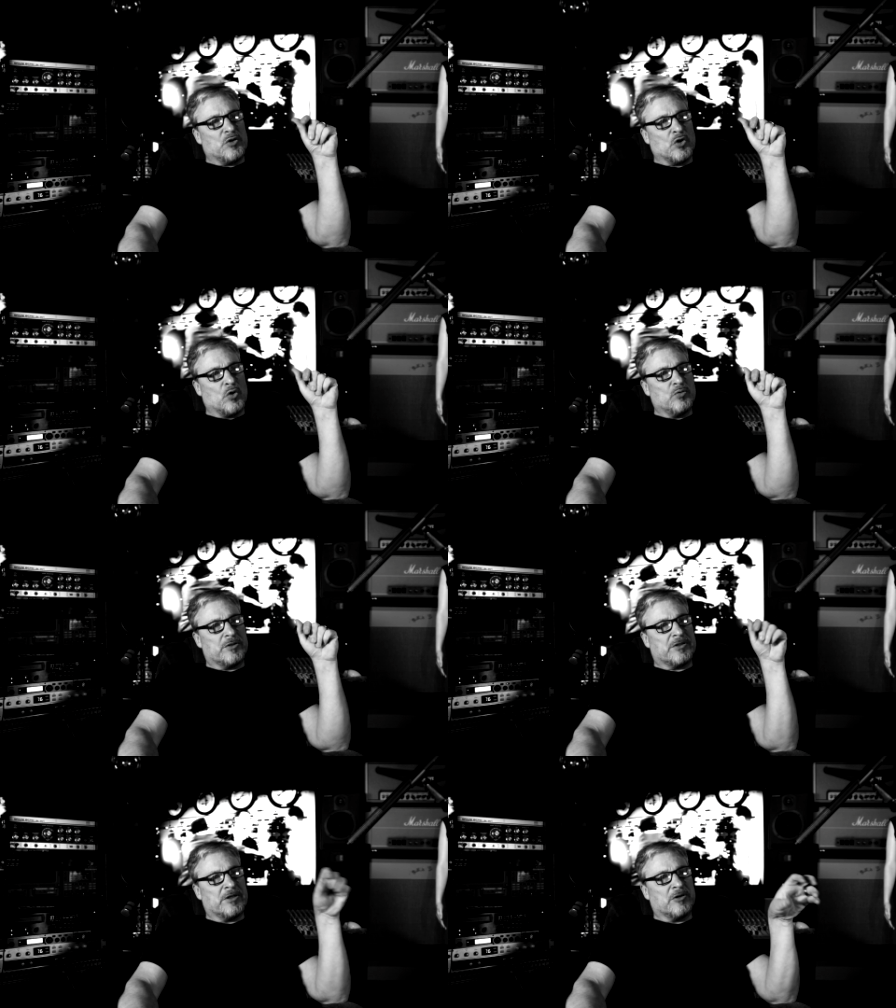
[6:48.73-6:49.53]

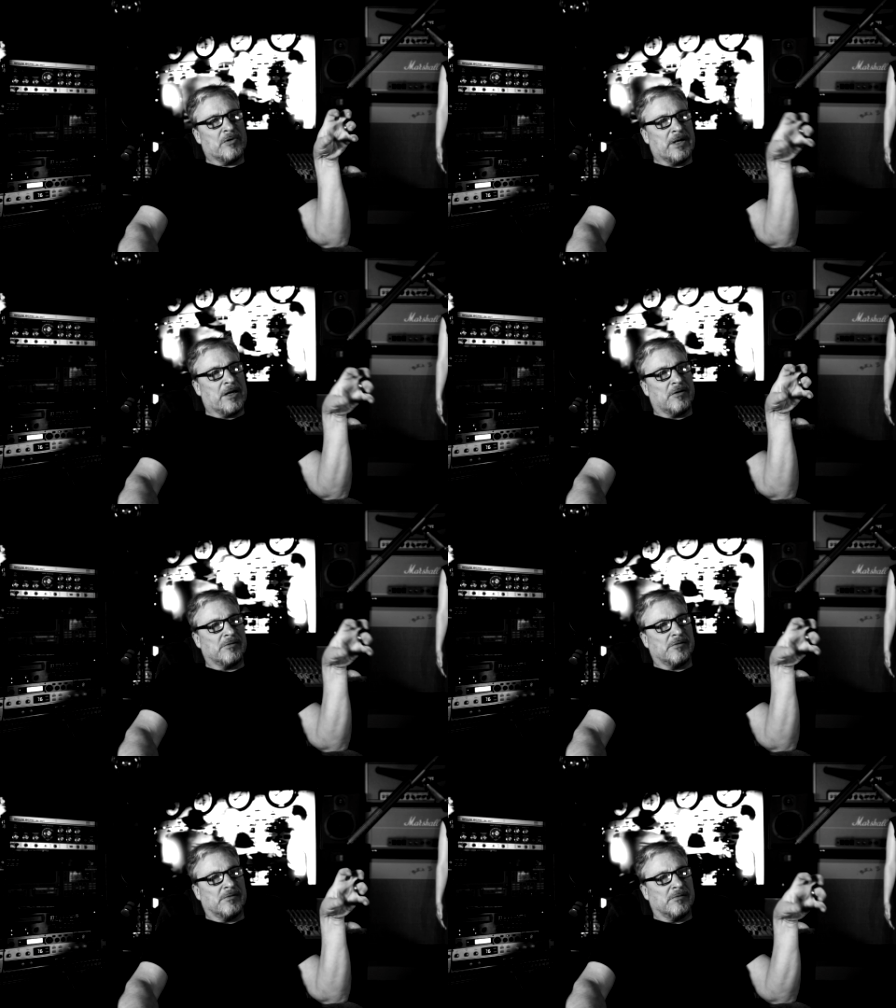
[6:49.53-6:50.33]
don't sit
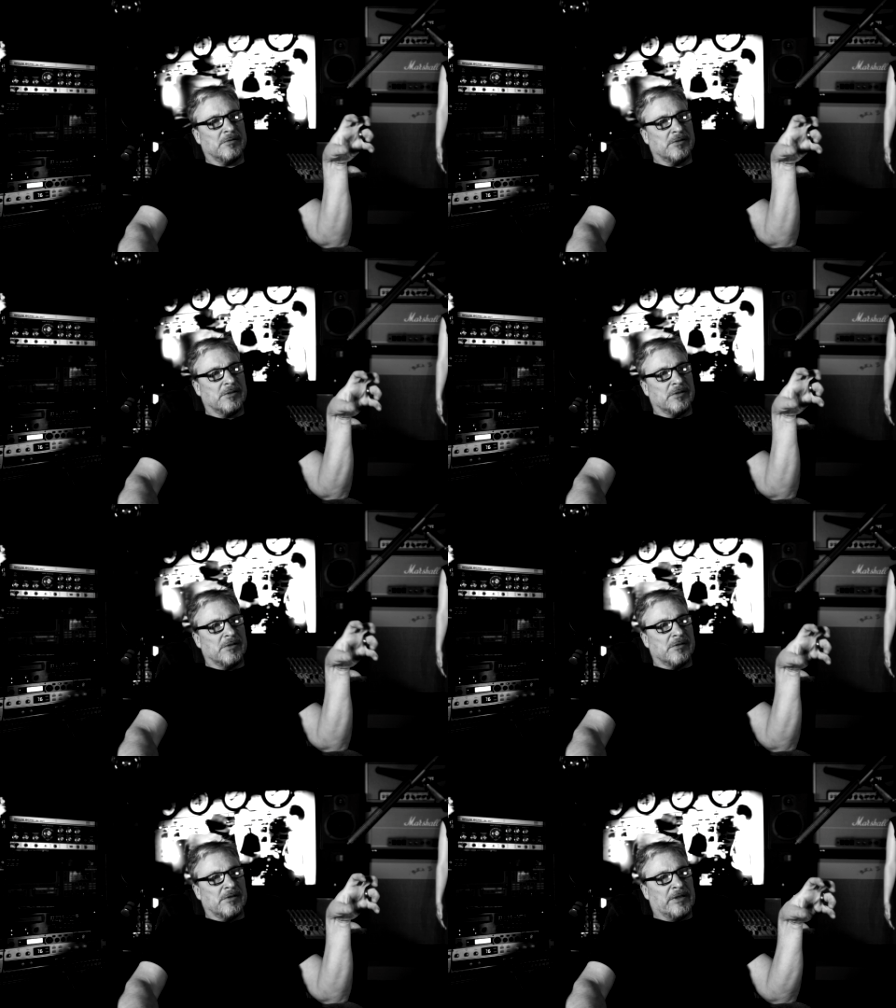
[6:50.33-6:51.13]
around
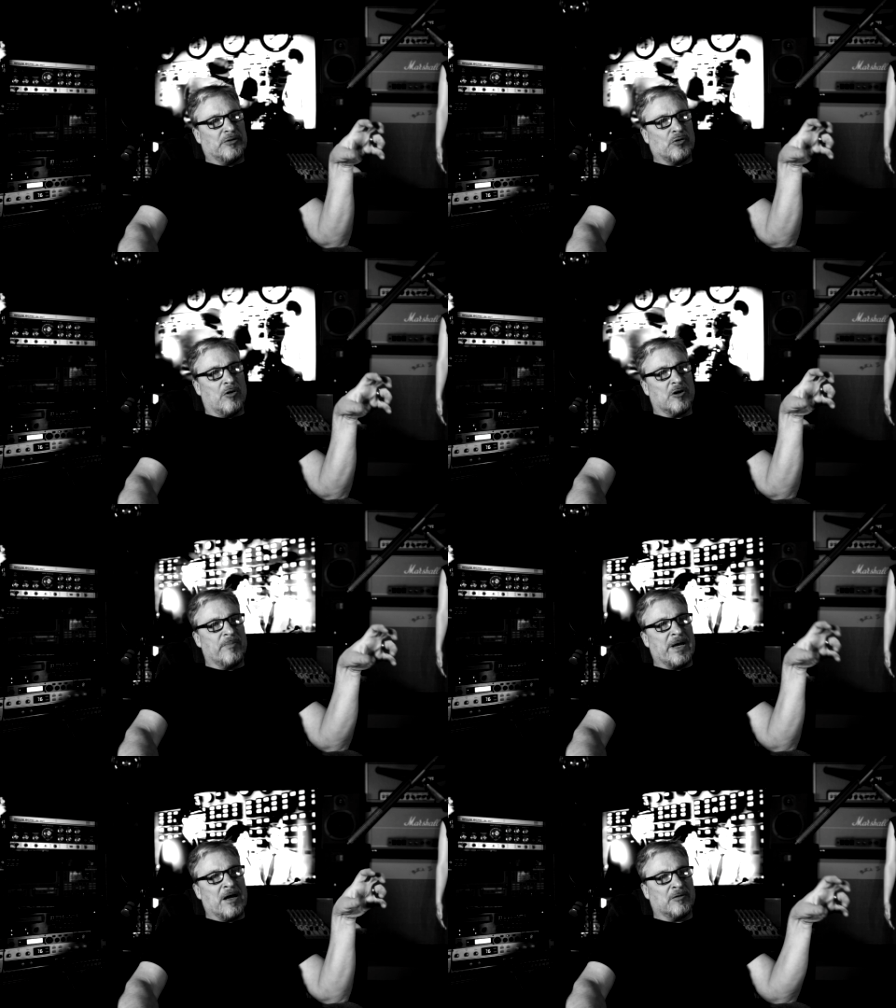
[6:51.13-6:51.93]
and talk
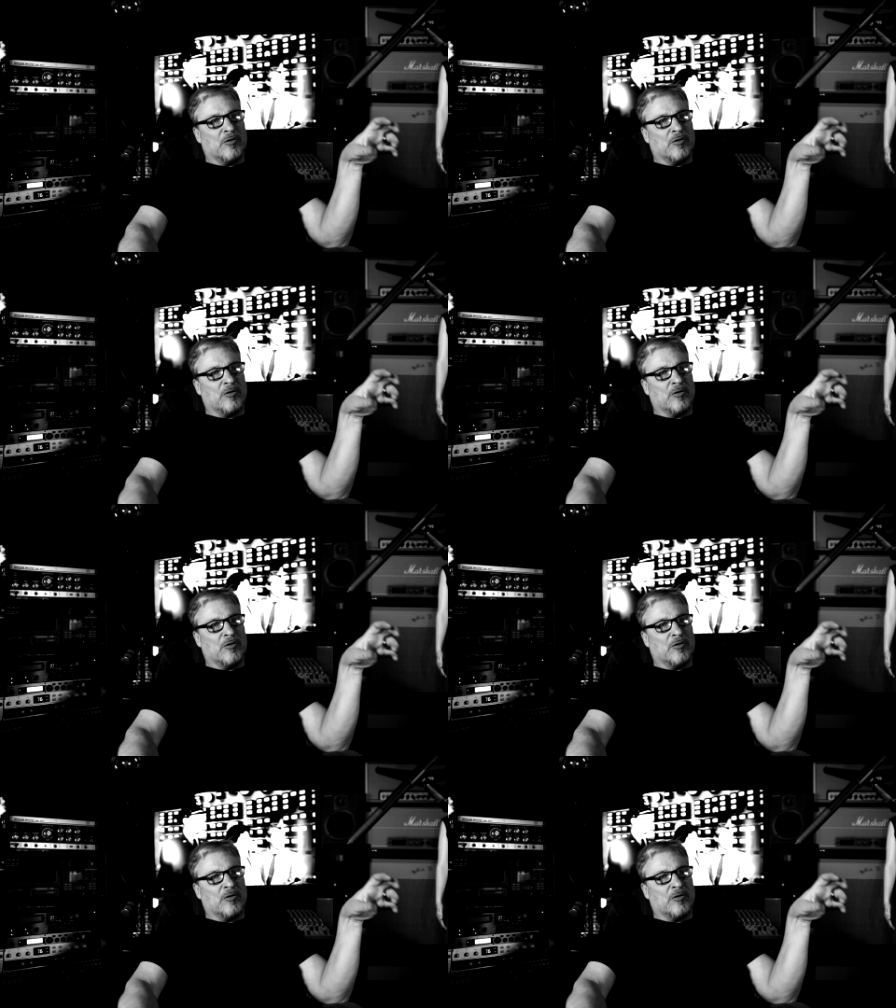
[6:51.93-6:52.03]
about